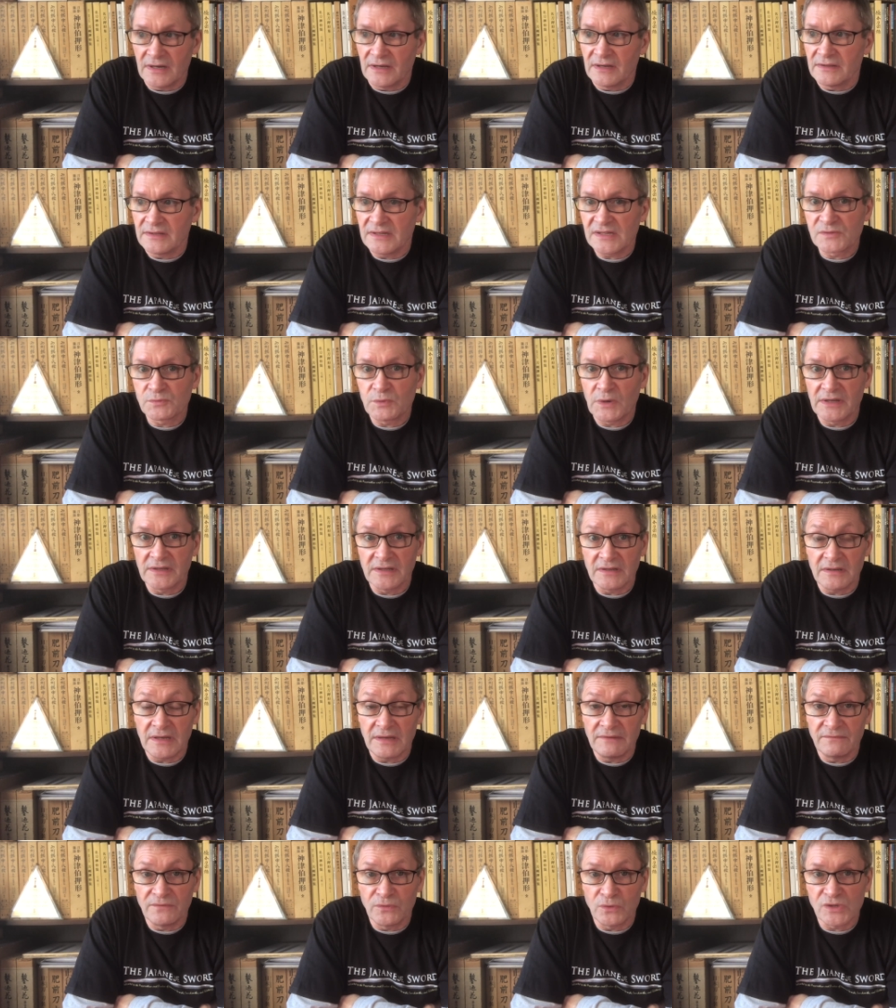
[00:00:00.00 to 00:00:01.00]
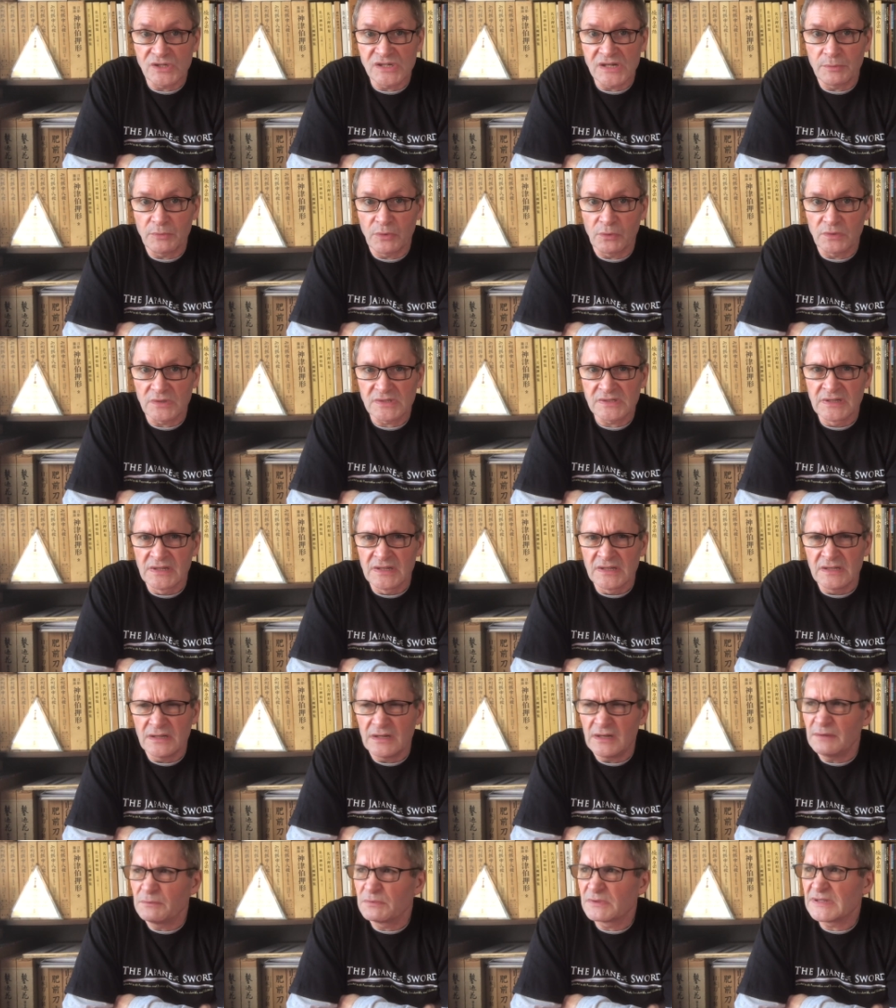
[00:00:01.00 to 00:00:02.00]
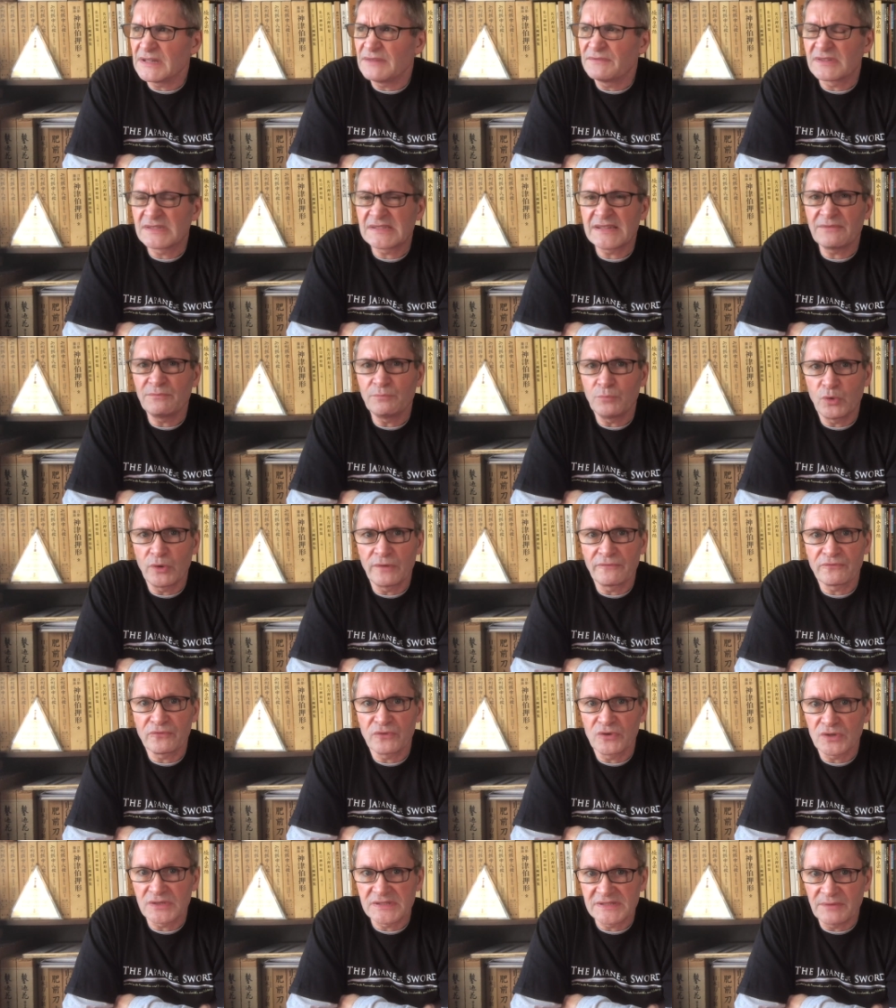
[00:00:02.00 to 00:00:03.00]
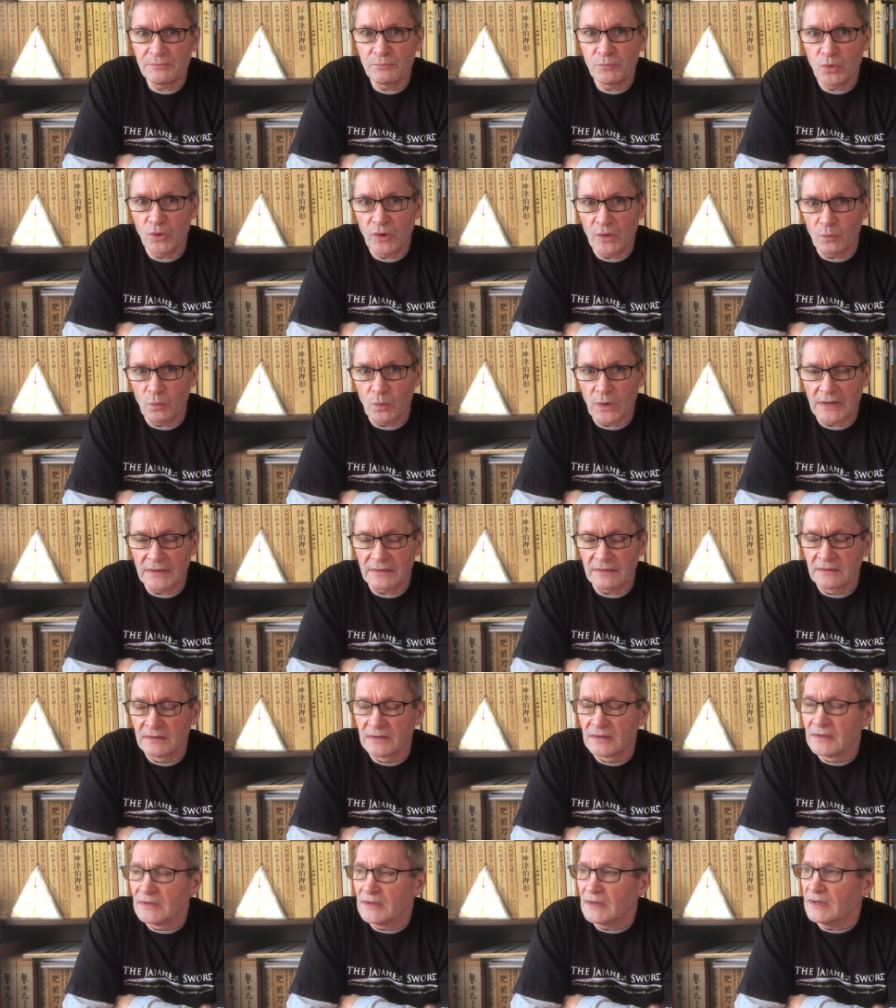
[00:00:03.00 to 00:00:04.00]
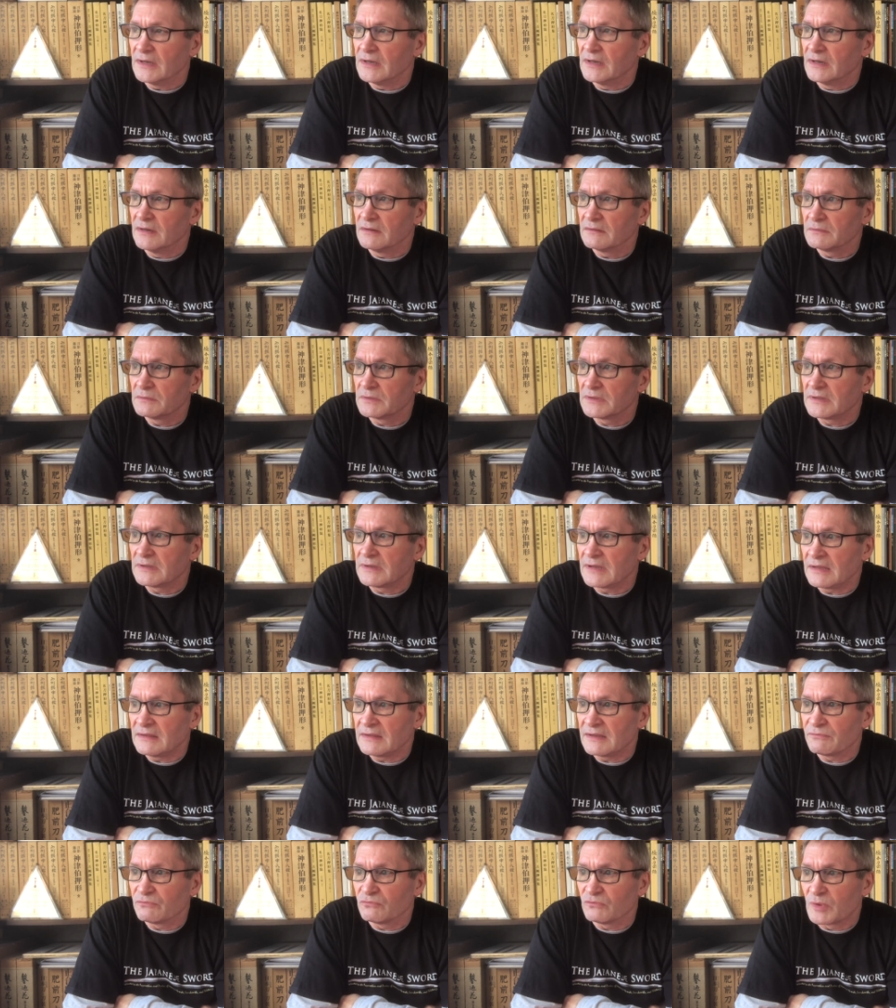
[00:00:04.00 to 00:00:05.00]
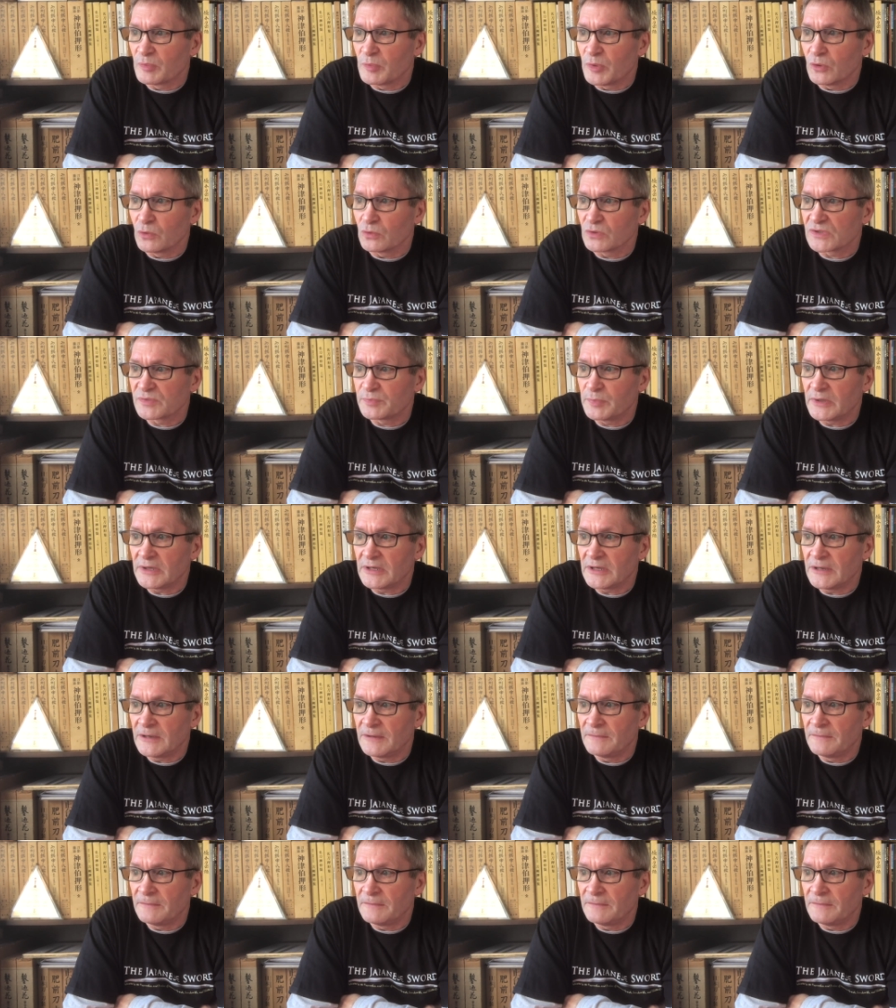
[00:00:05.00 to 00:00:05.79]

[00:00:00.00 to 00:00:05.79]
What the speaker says: This one in Fukushima was either 7.3 or 7.1. We're getting different reports, but